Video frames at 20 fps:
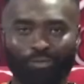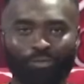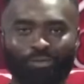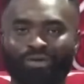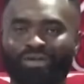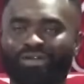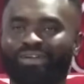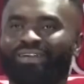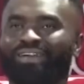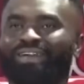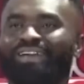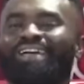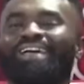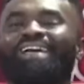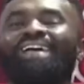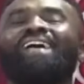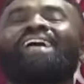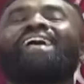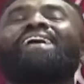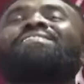
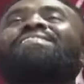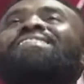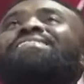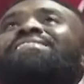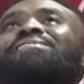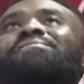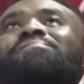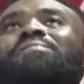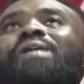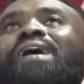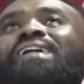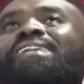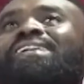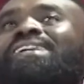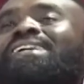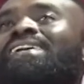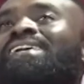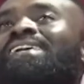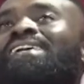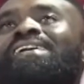I am quiet.
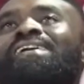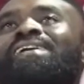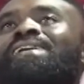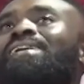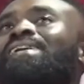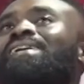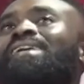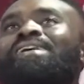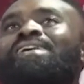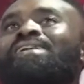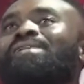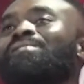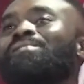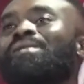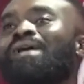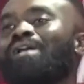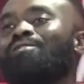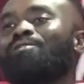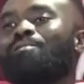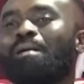
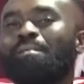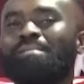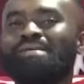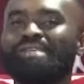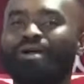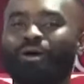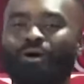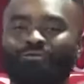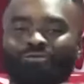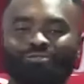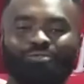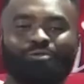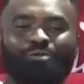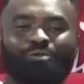I don't know my name, officer